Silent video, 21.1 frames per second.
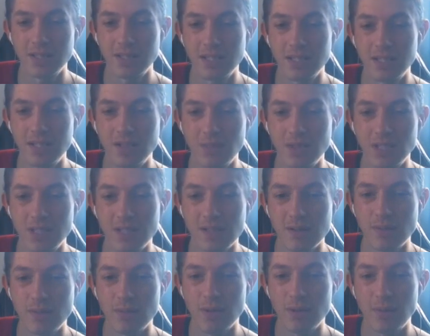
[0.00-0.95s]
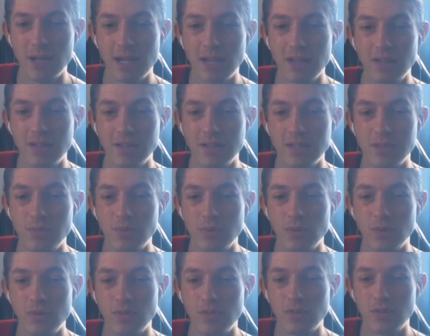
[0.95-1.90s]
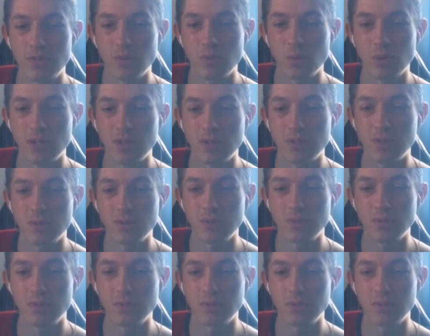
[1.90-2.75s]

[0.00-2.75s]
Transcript: give me some of my backline support for 1 duel.